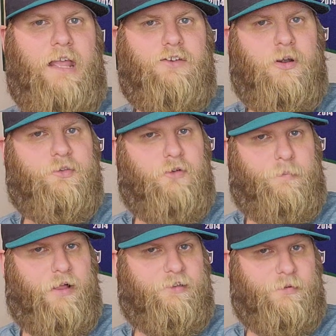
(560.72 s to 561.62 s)
In terms of
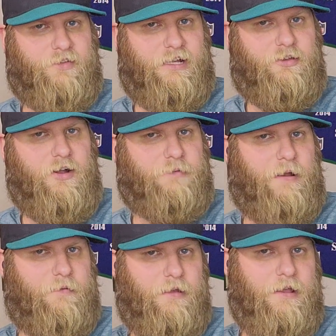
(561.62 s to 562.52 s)
replacements, like you talked
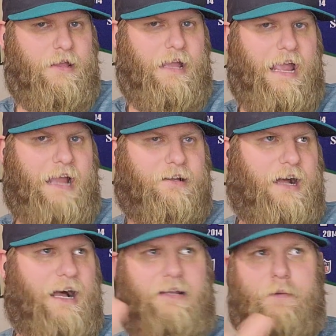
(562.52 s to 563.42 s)
about,
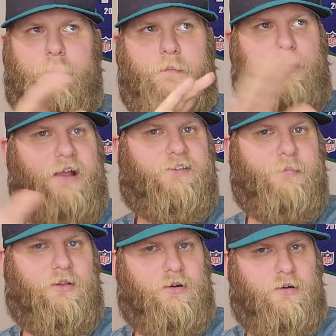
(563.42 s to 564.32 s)
Hancock, Bryce
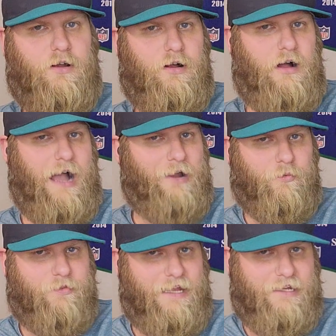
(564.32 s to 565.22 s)
Miller, I
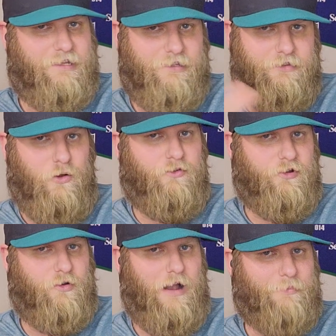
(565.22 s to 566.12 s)
don't think those
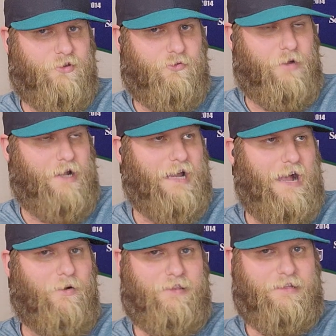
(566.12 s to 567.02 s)
are your options right
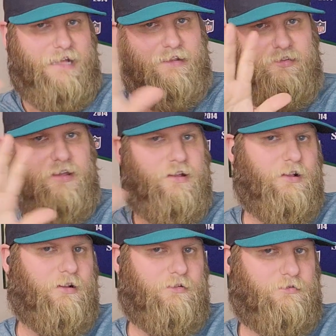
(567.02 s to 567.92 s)
now. I think that's
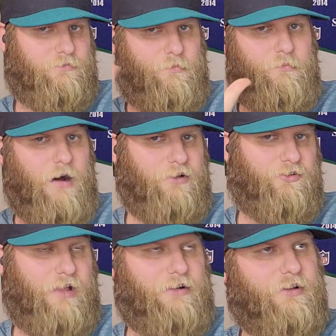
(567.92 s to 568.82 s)

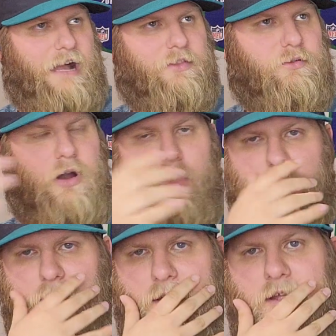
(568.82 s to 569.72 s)
much later down the
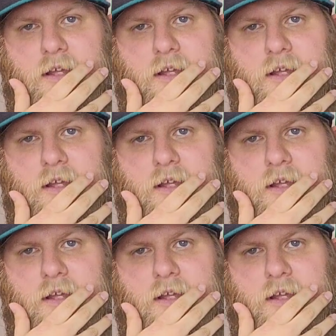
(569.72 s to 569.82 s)
road.